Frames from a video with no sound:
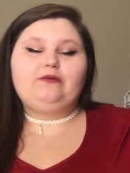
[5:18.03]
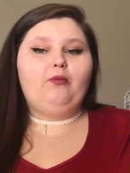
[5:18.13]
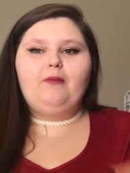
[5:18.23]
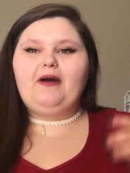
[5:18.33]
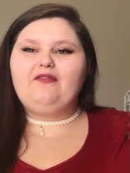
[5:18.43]

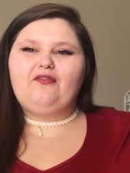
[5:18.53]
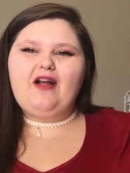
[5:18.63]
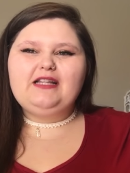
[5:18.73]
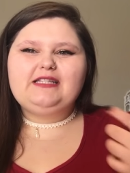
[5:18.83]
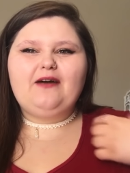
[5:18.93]
what my
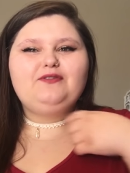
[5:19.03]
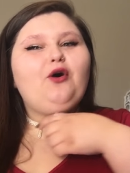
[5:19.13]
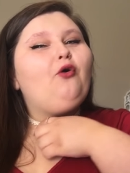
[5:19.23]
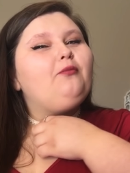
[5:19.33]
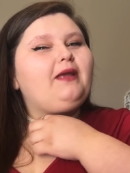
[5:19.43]
friends have
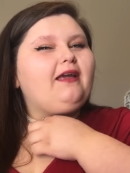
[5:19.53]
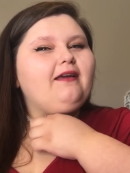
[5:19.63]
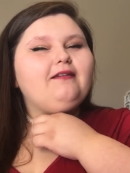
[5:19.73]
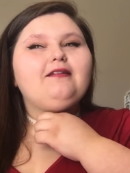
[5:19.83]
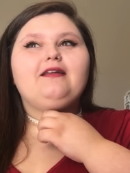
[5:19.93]
told me
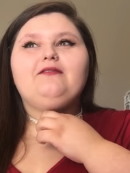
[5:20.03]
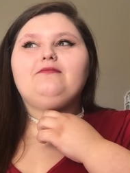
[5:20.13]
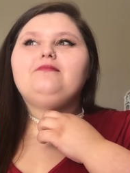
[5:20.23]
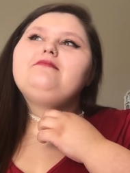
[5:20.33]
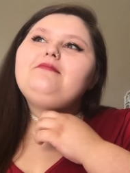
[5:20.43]
and
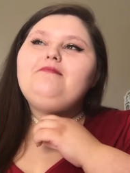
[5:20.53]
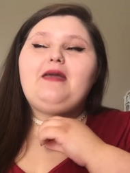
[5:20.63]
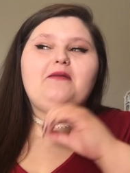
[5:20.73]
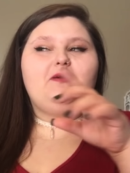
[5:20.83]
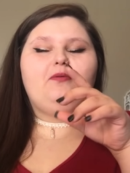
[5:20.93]

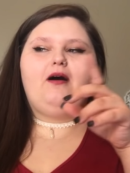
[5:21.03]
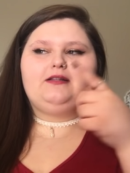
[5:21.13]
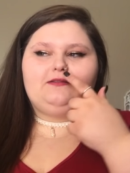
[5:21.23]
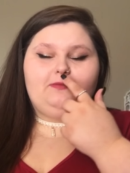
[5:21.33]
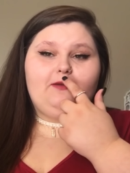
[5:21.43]
maybe
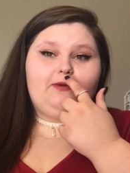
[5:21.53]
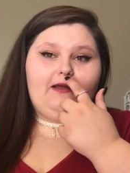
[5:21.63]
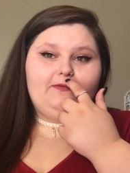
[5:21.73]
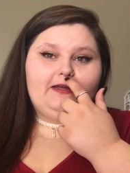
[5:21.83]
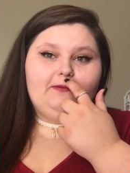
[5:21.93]
possibly what
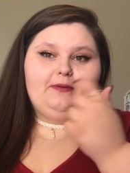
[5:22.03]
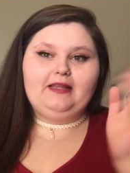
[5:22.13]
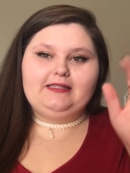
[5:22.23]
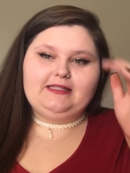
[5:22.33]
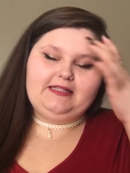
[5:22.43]
I've done, but
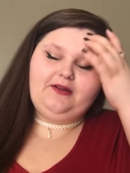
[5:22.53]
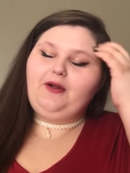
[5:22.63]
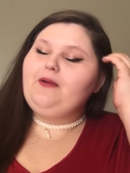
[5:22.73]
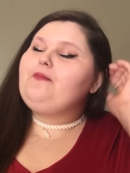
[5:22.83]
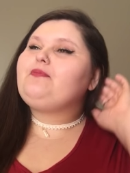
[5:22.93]
that's a
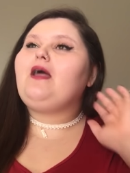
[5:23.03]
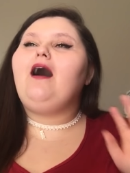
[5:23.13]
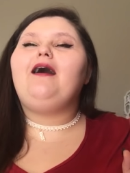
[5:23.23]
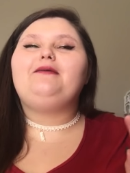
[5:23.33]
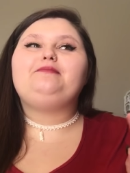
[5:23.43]
secret.
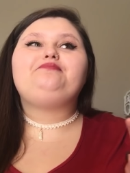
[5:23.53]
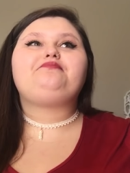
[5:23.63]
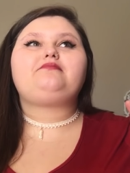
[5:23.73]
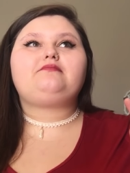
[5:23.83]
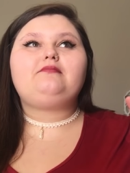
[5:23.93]
Um,
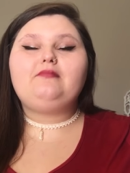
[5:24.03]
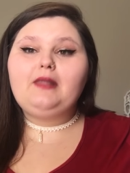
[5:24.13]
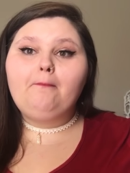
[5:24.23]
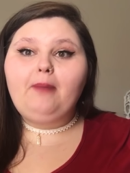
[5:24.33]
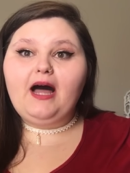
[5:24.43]

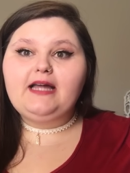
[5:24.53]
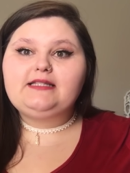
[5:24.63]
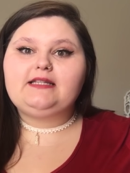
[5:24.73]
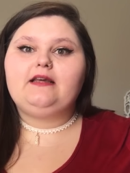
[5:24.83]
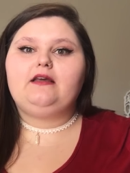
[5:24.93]

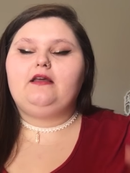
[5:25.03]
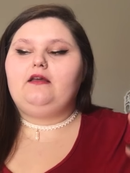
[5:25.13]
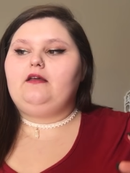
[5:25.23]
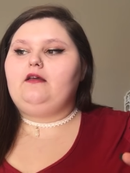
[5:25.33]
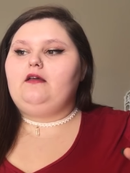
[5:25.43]
but
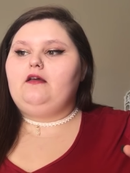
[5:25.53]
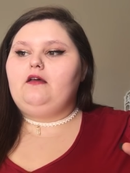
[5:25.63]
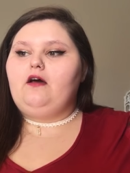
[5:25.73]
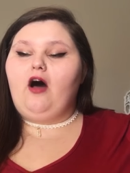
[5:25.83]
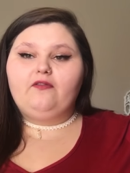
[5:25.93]

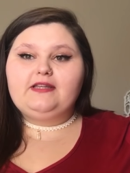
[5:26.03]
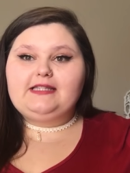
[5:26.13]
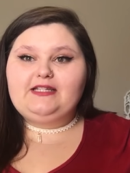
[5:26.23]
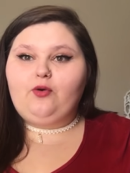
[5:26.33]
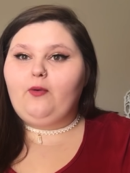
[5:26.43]

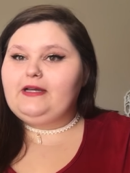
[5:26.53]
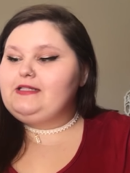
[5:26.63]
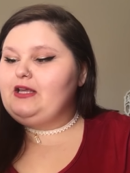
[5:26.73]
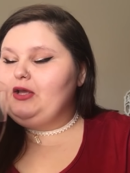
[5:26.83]
obviously toys.